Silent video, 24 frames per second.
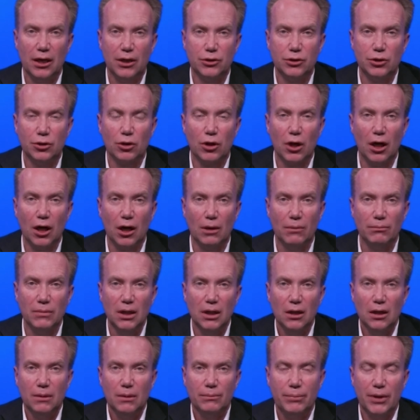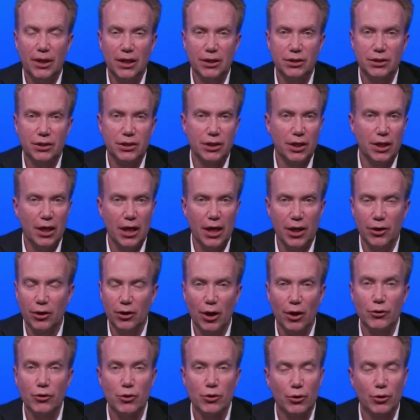uh, to come. But uh, you
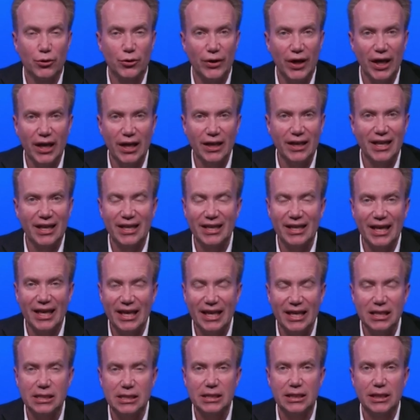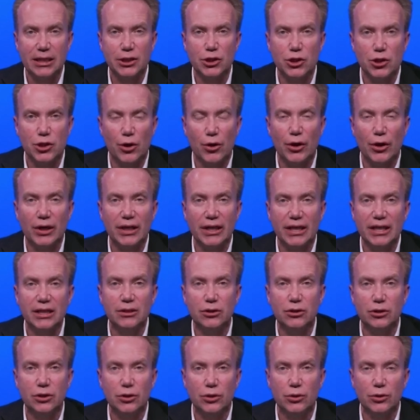know, Ukraine can easily turn
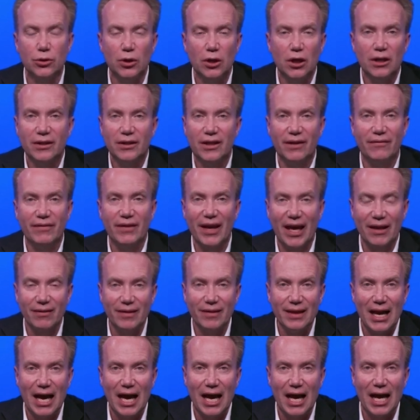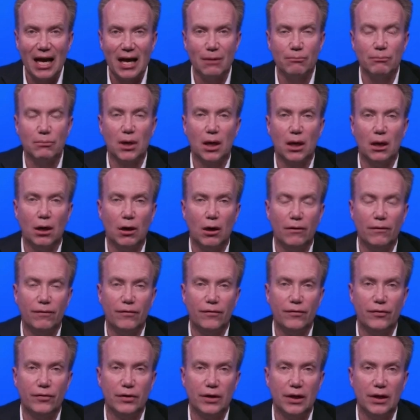into the Vietnam of.